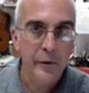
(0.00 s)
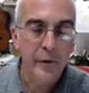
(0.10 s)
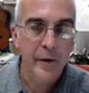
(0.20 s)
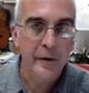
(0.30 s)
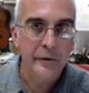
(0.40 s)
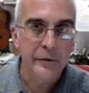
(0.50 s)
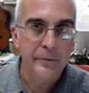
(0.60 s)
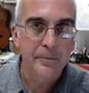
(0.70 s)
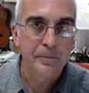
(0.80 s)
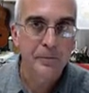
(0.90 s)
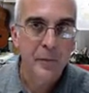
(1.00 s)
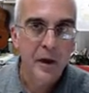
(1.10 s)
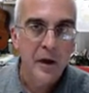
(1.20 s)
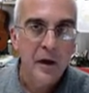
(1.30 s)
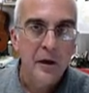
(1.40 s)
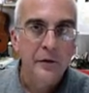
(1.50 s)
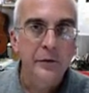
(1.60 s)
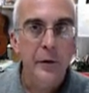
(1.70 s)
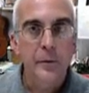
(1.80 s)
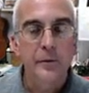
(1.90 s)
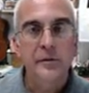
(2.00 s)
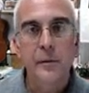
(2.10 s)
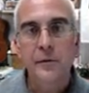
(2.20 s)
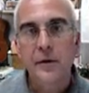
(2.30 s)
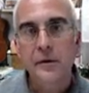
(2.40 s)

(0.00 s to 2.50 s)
neurons. So some of